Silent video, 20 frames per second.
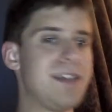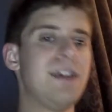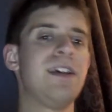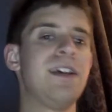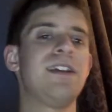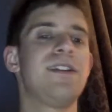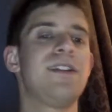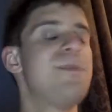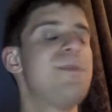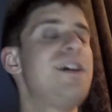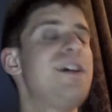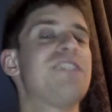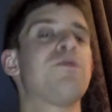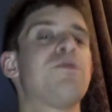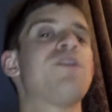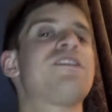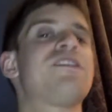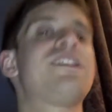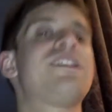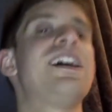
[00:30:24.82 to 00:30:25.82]
The Miz
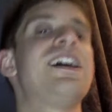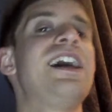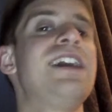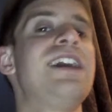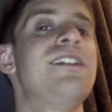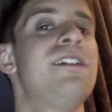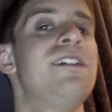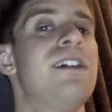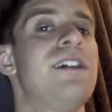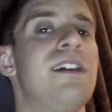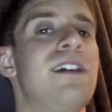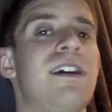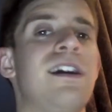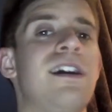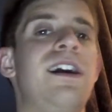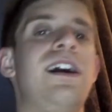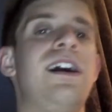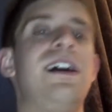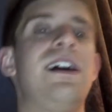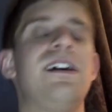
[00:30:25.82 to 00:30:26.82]
once again
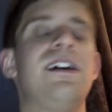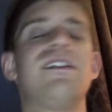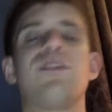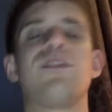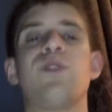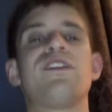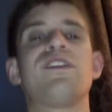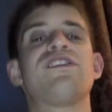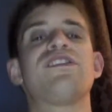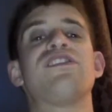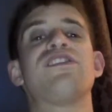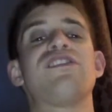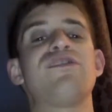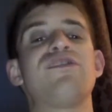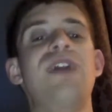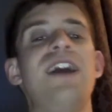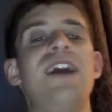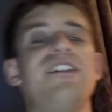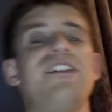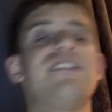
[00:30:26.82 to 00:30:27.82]
uh, caused a
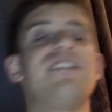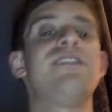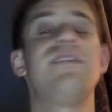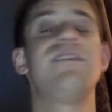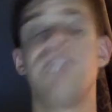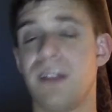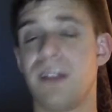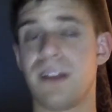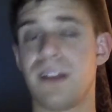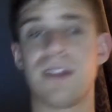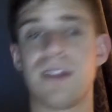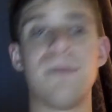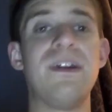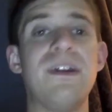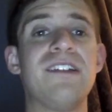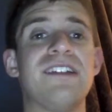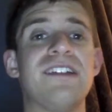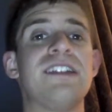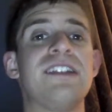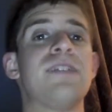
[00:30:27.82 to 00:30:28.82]
distraction. The
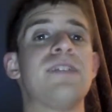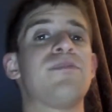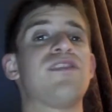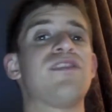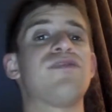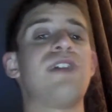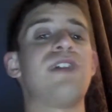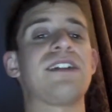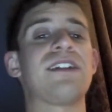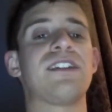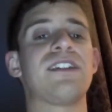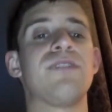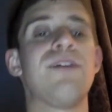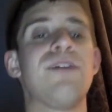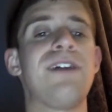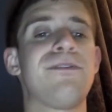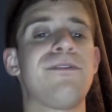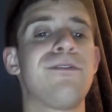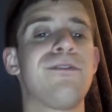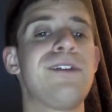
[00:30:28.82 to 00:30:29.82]
Miz ended up distracting the
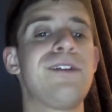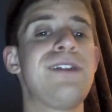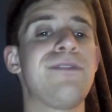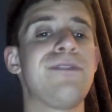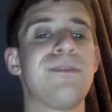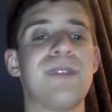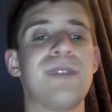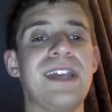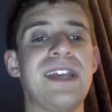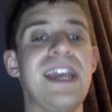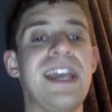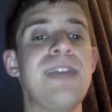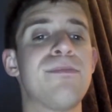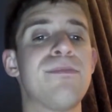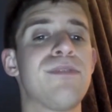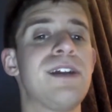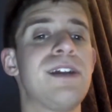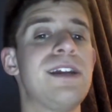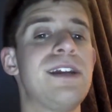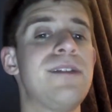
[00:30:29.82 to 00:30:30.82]
referee from the
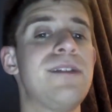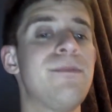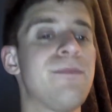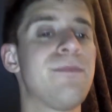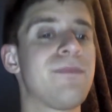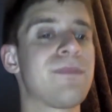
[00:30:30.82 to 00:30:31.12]
apron.